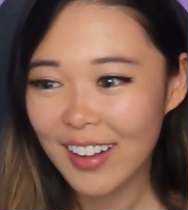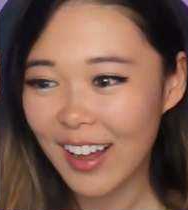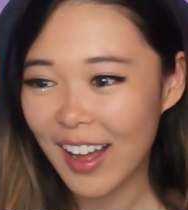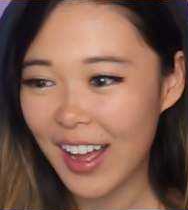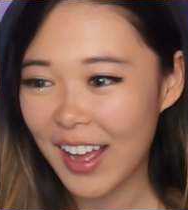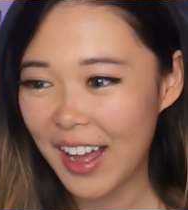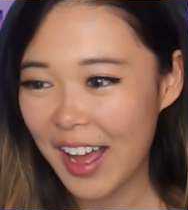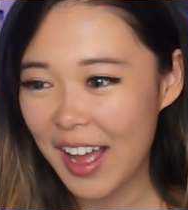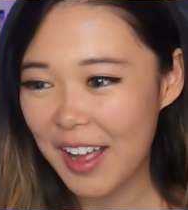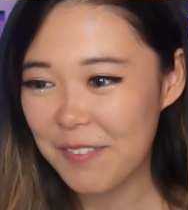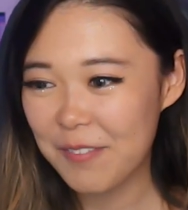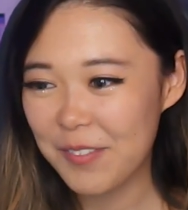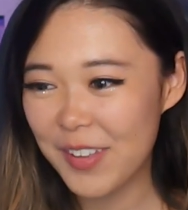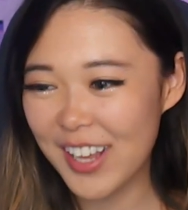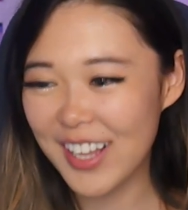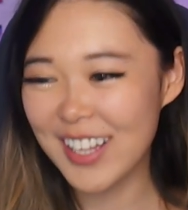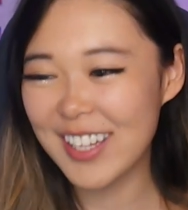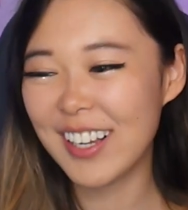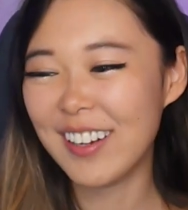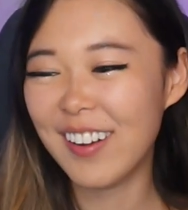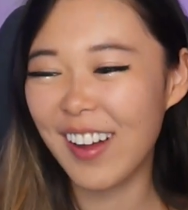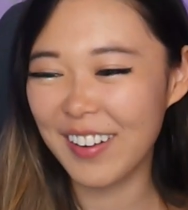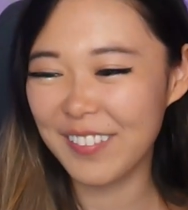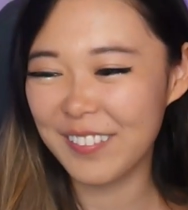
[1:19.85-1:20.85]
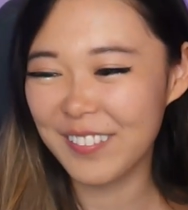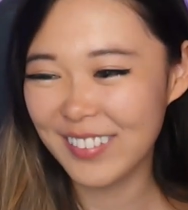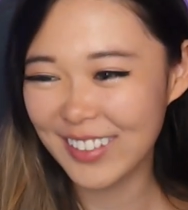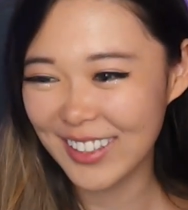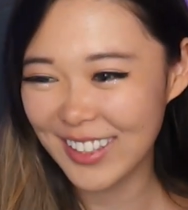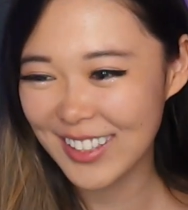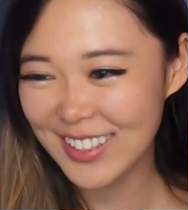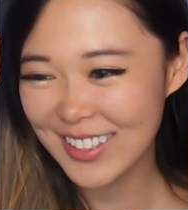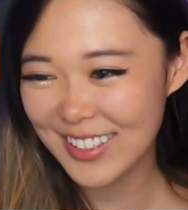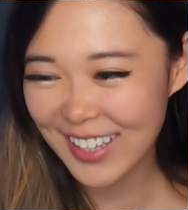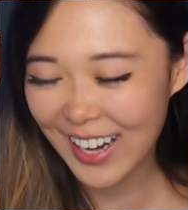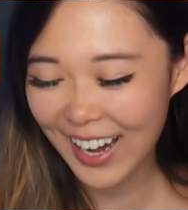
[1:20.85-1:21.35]
I, I miss my
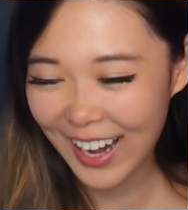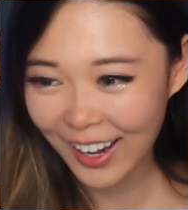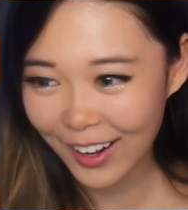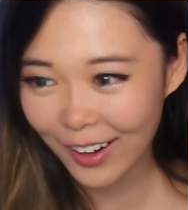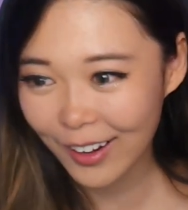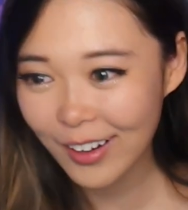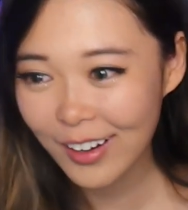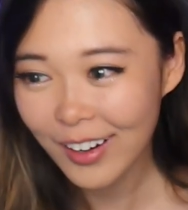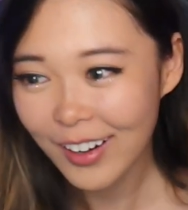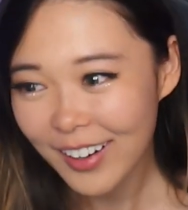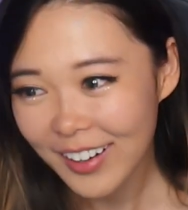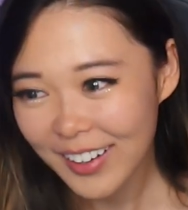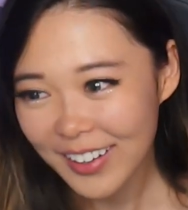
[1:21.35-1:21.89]
bleached hair.